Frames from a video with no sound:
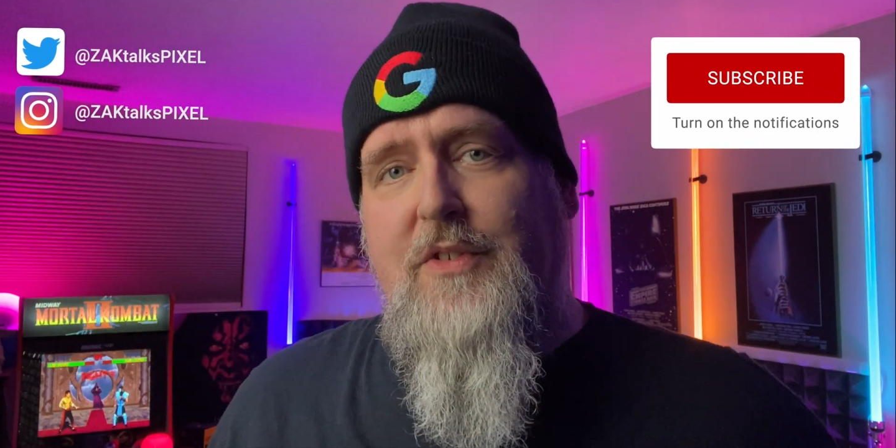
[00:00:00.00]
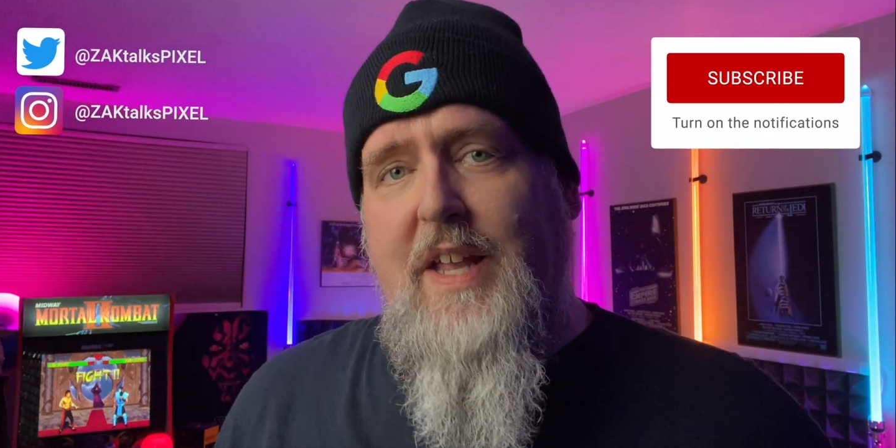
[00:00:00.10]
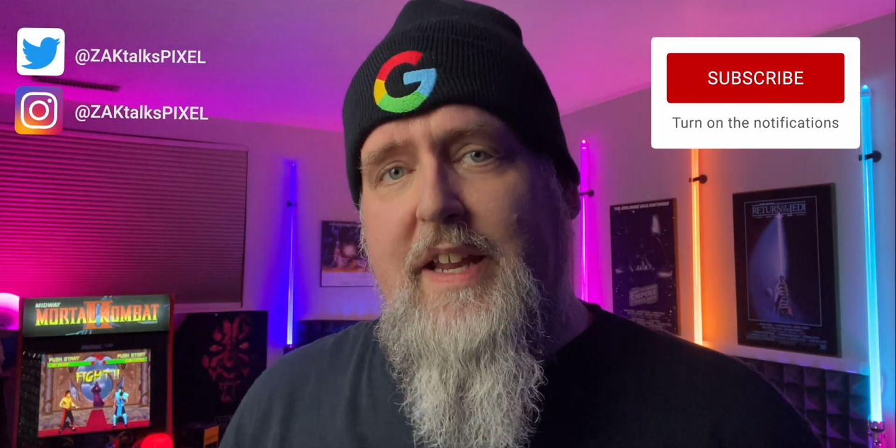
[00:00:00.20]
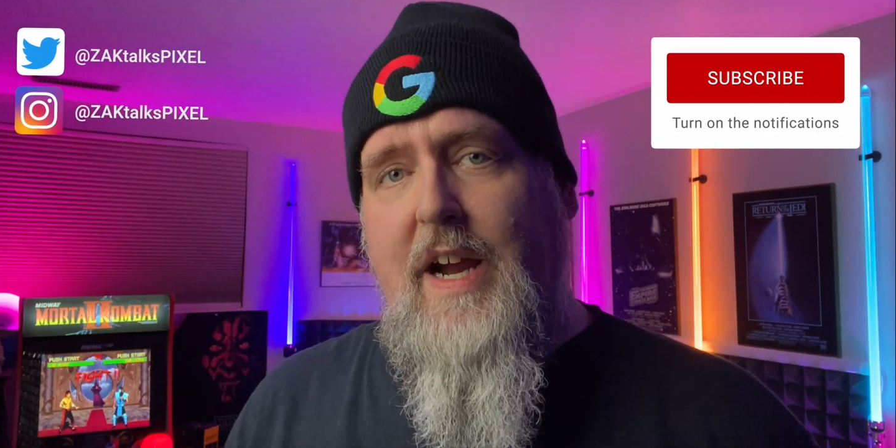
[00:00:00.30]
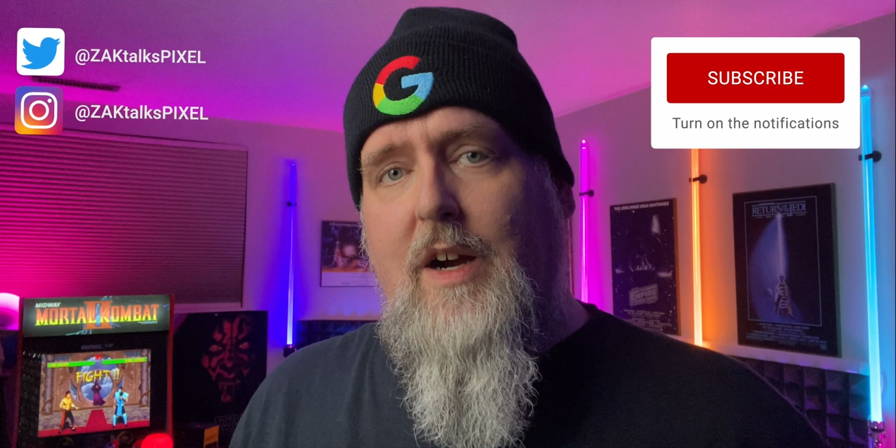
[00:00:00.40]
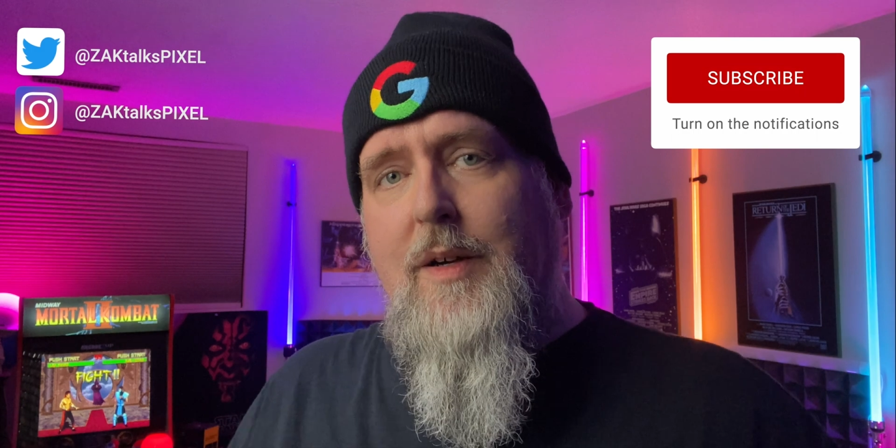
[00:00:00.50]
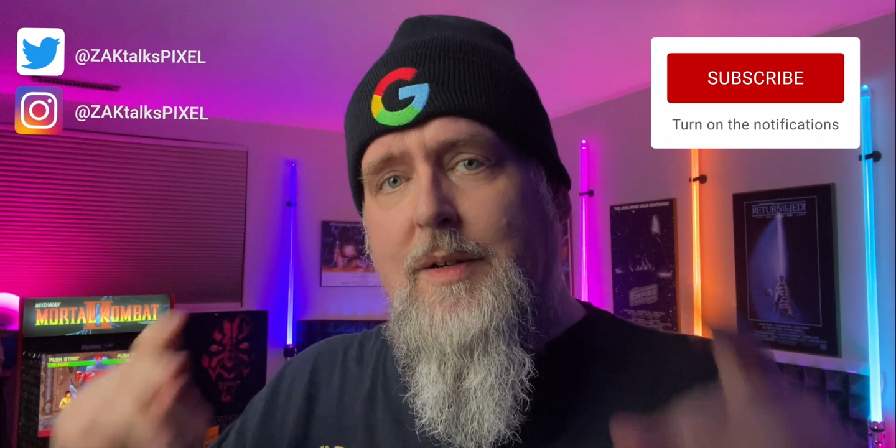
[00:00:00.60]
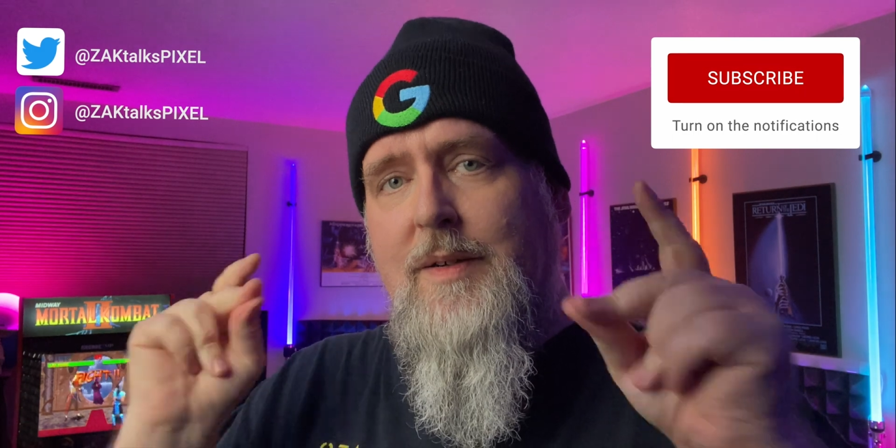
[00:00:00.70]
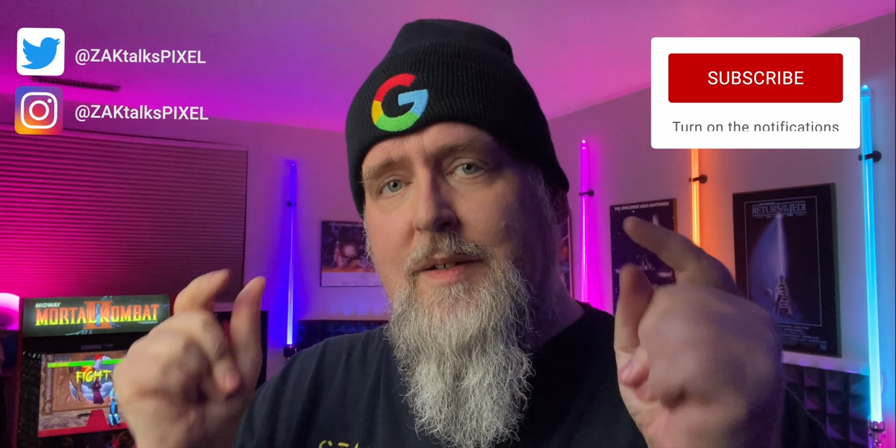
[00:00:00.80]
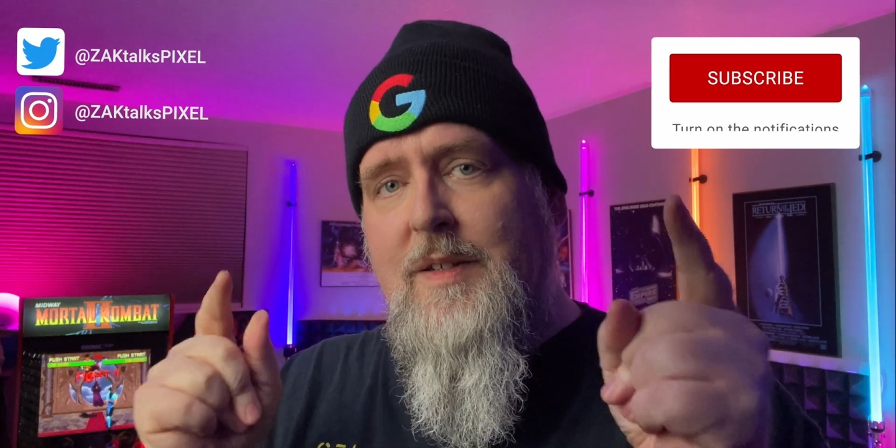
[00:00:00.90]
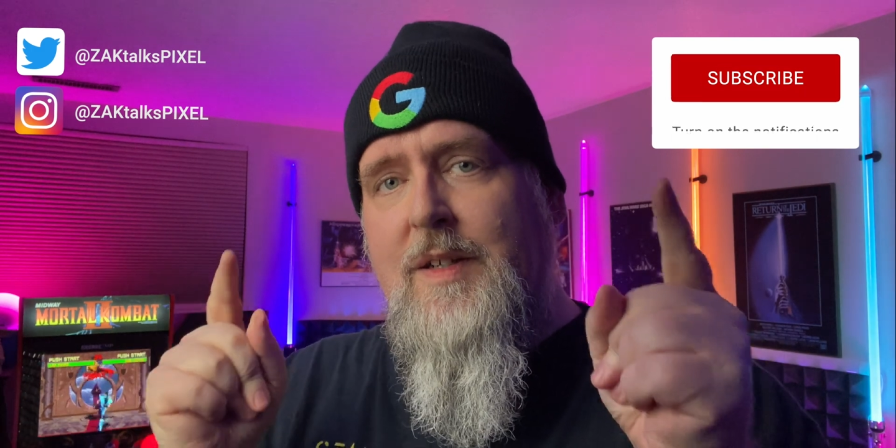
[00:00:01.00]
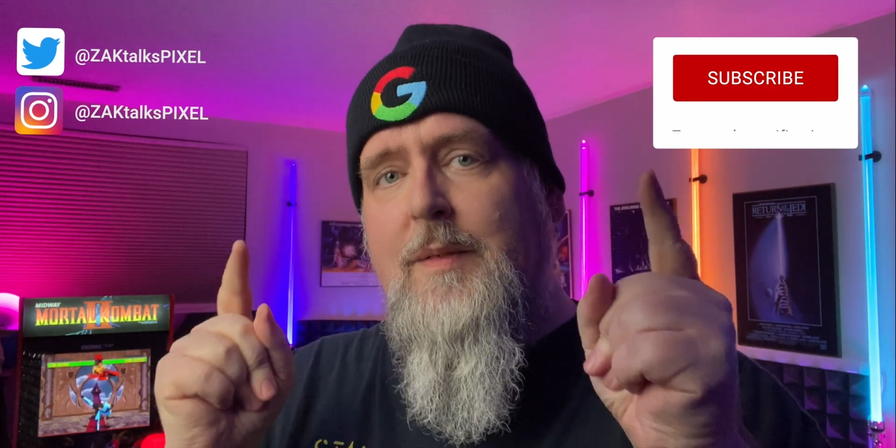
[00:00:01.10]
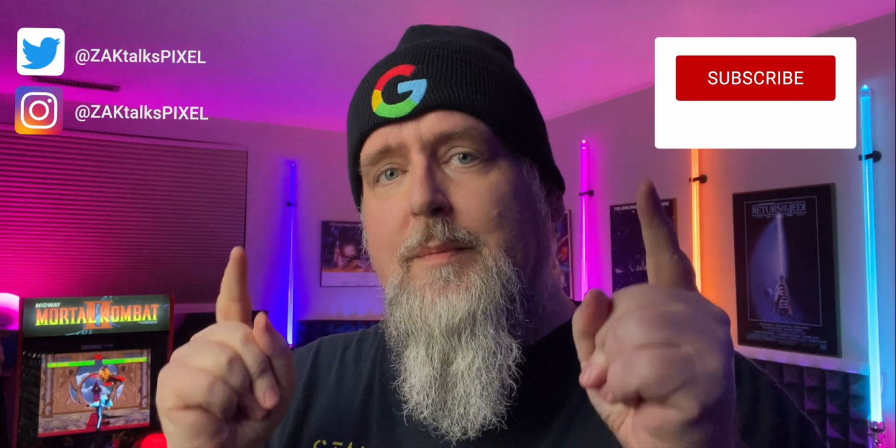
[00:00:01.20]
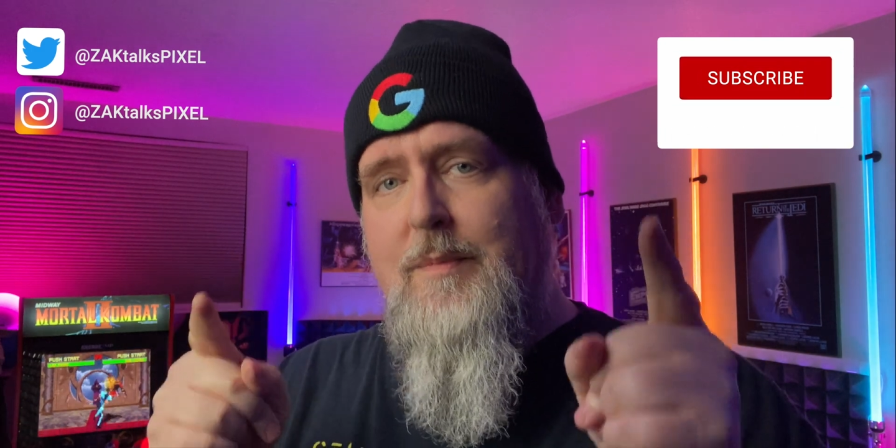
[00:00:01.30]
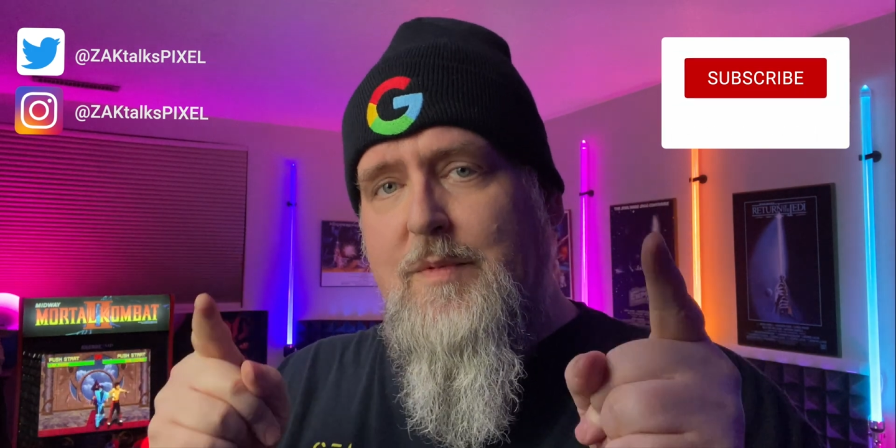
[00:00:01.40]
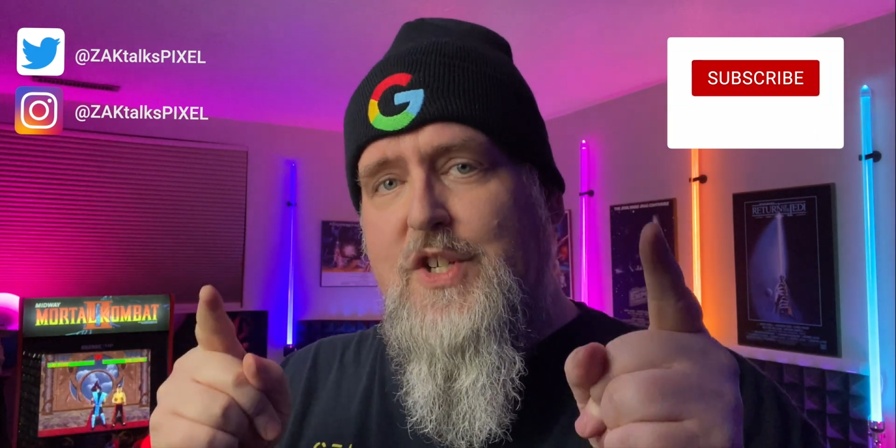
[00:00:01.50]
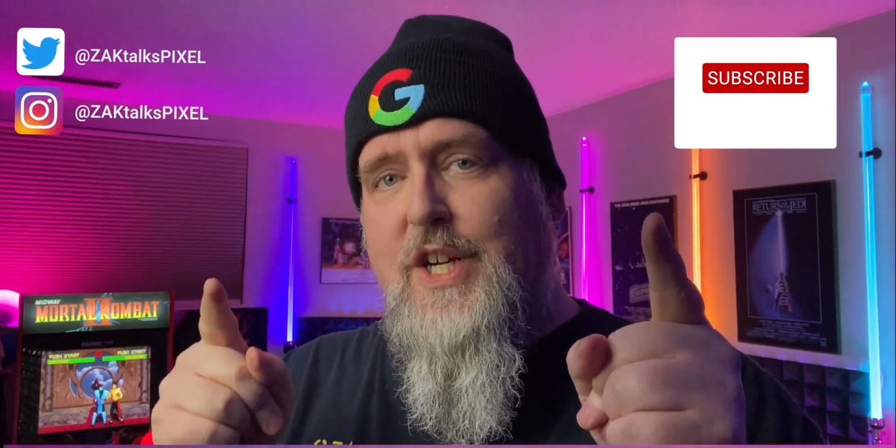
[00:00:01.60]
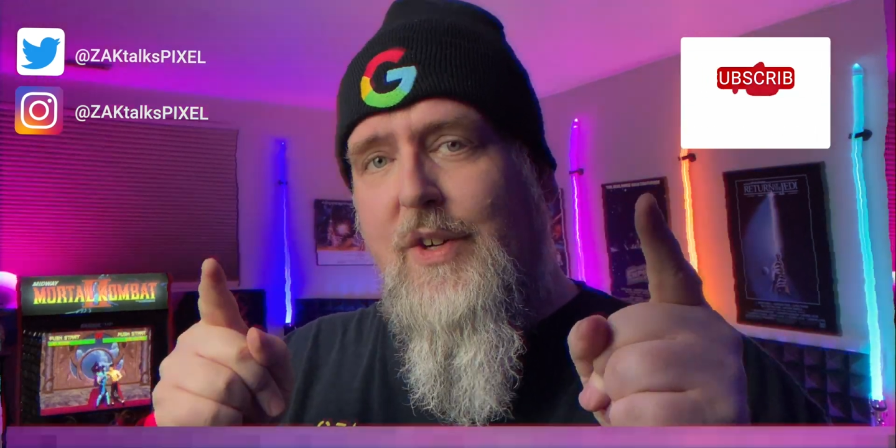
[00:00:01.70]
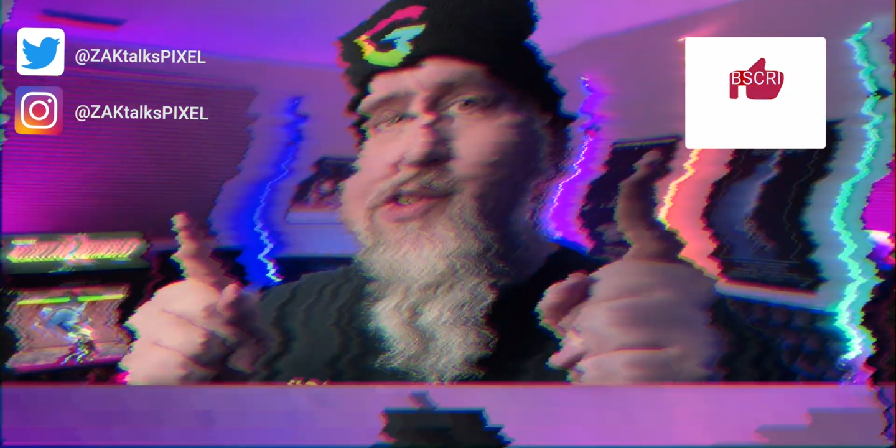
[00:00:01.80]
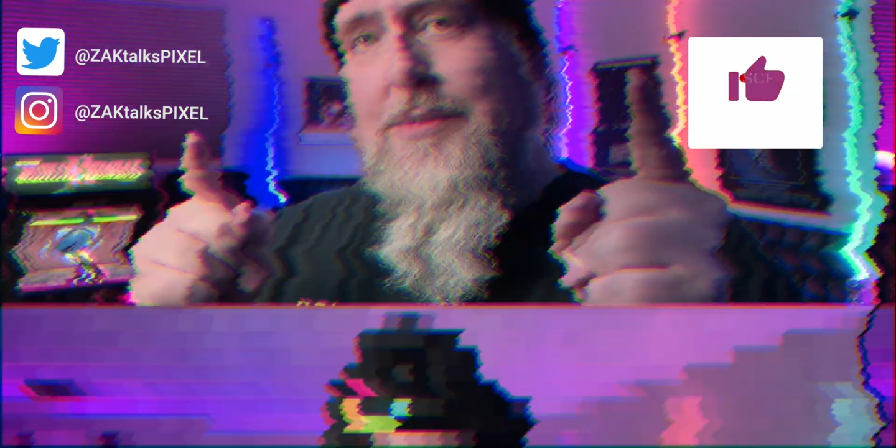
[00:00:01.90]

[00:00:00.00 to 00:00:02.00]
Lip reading: Take care. Cheers.